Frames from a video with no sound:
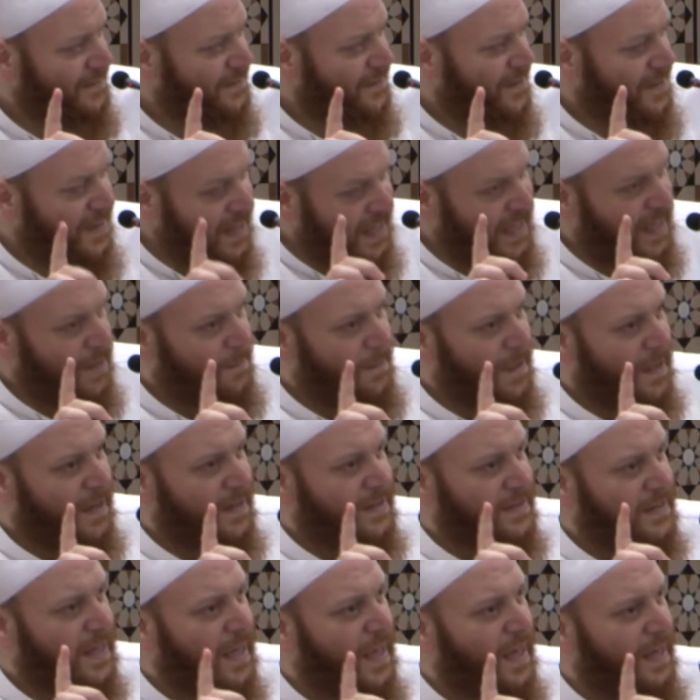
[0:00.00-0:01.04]
Think about
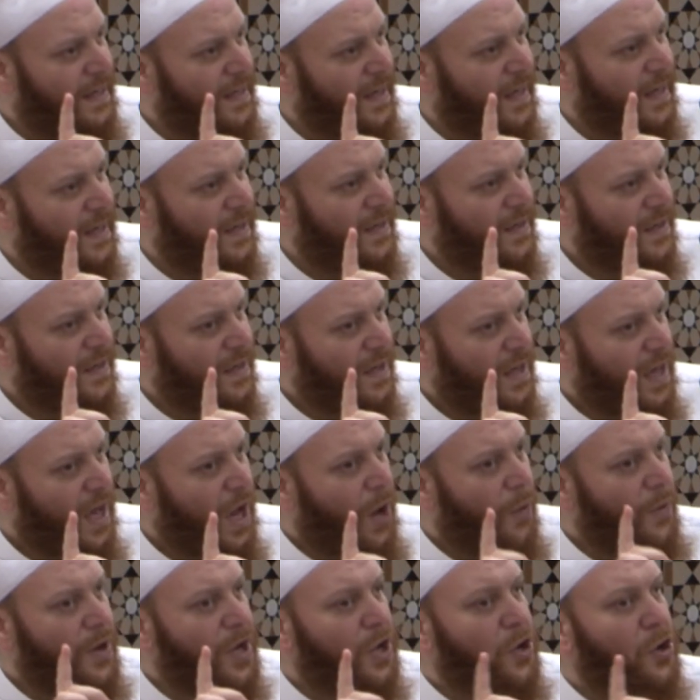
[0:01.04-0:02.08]
it. Say, okay, I
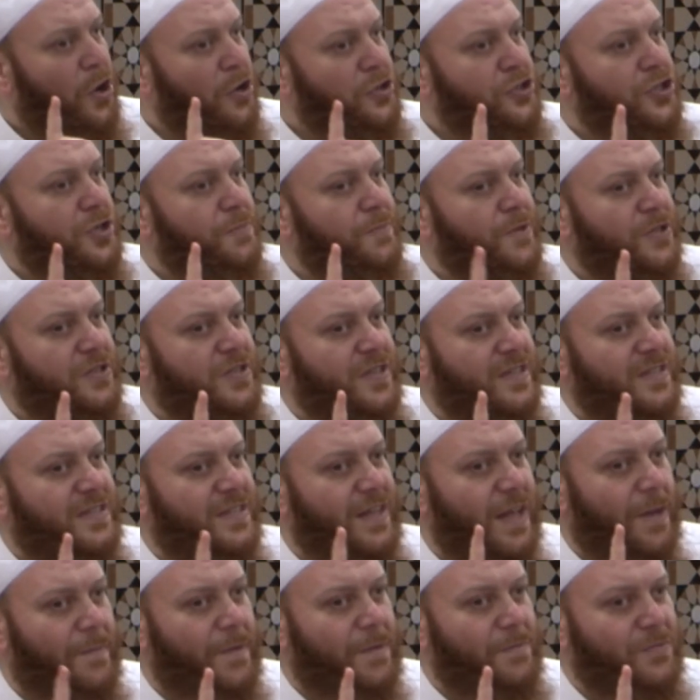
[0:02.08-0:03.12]
want to contribute to
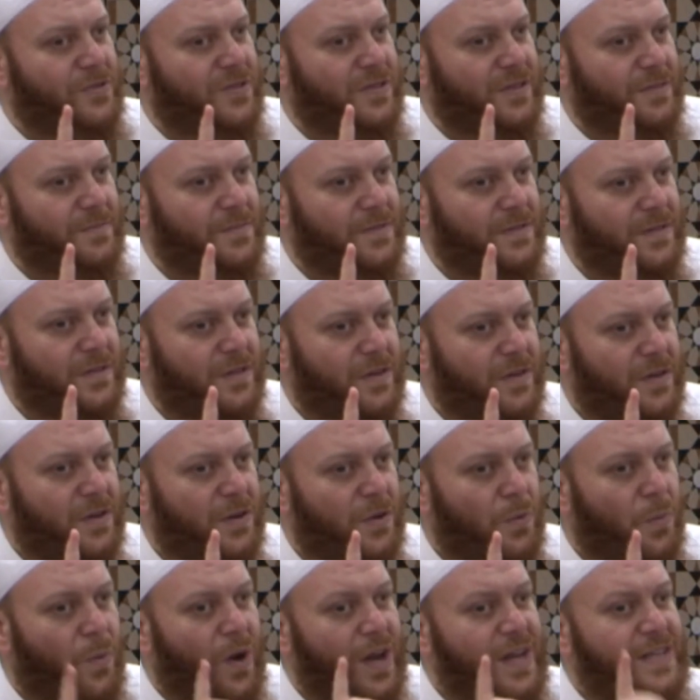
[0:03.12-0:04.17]
Islam and Muslims.
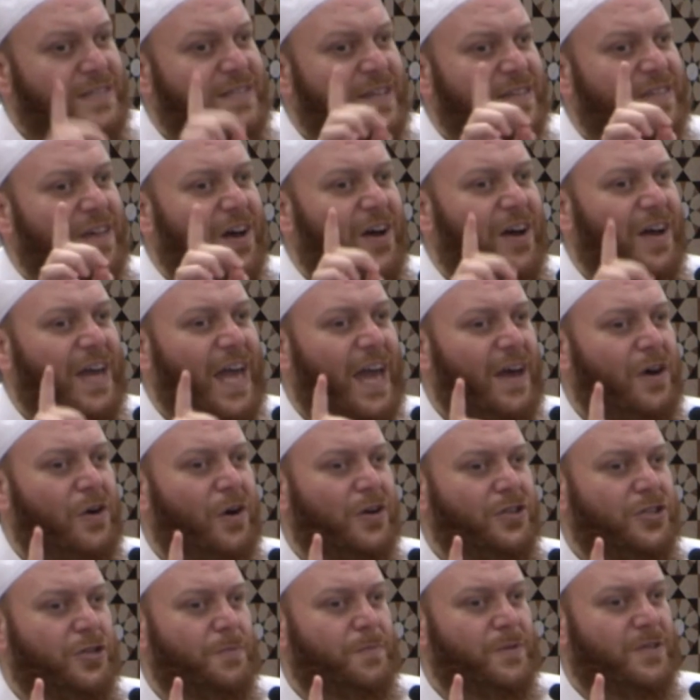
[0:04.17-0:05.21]
What is it that I can
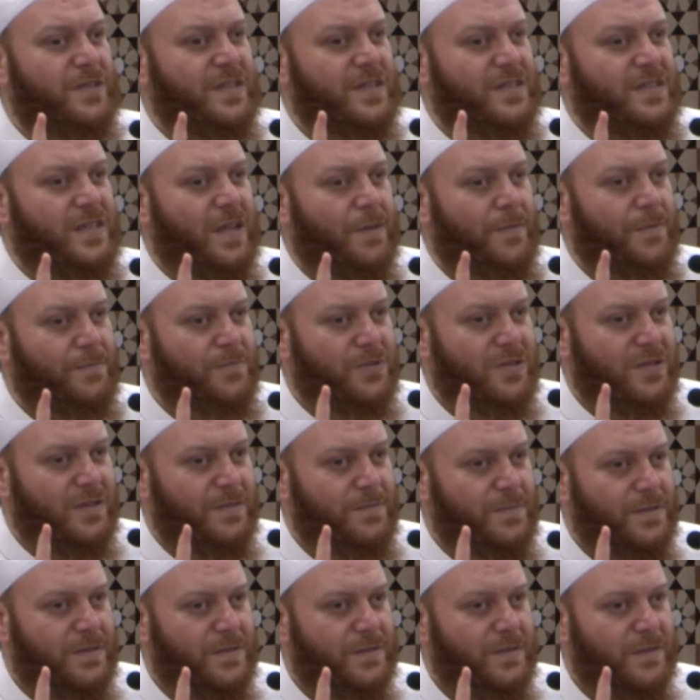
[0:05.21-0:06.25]
contribute to Islam and
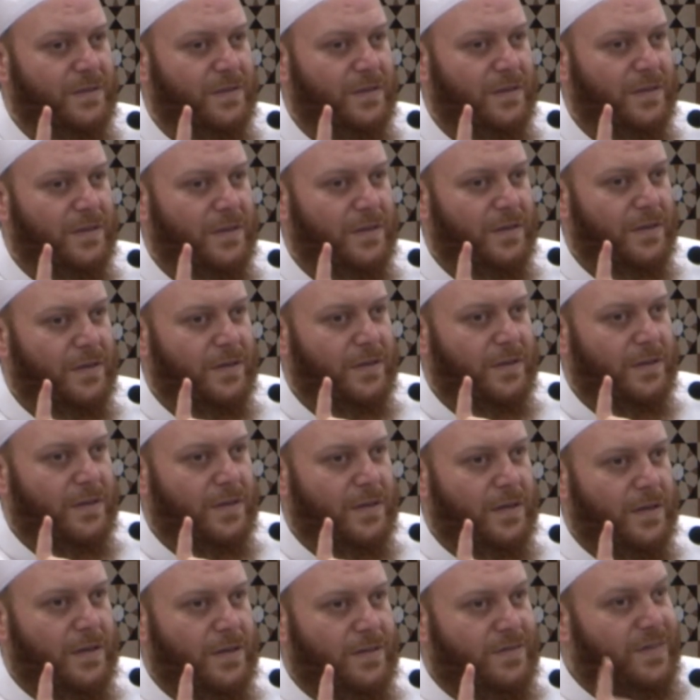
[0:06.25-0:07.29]
Muslims?
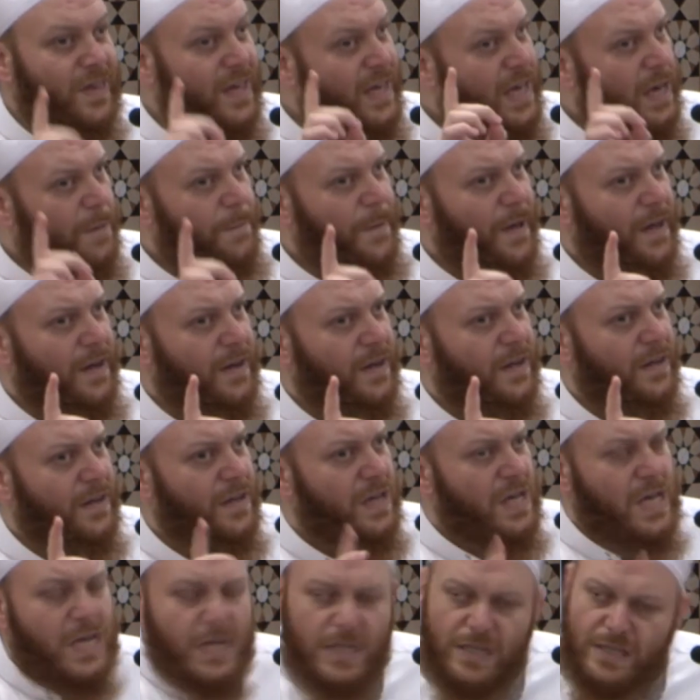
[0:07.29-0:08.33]
Think about it.
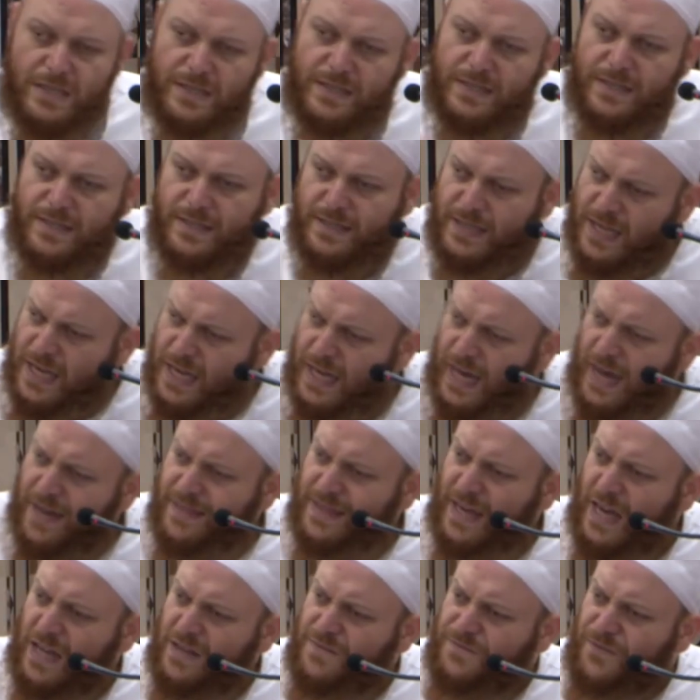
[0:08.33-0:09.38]
Seek
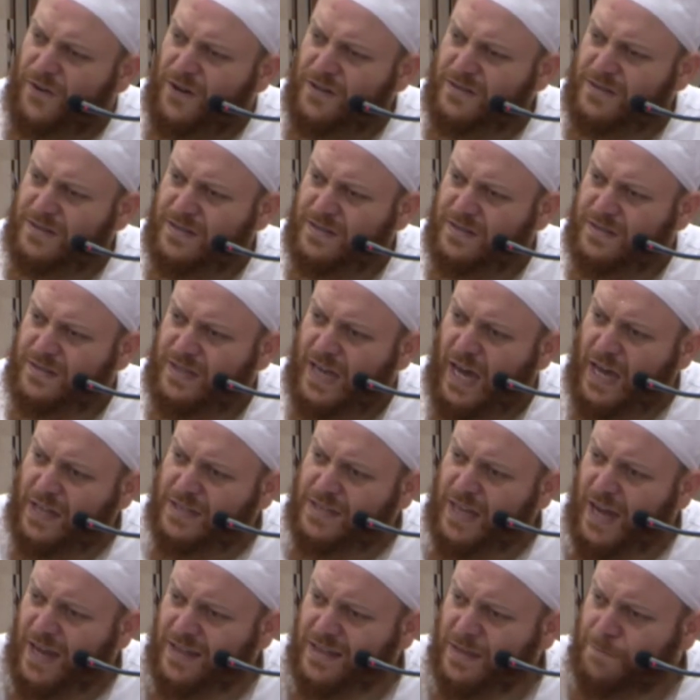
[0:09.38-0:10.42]
other advices. Get
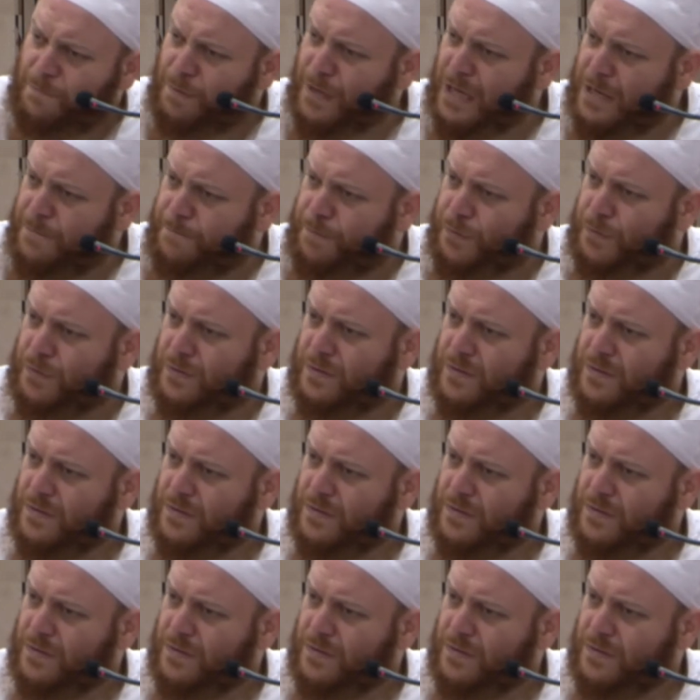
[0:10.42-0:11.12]
to other people.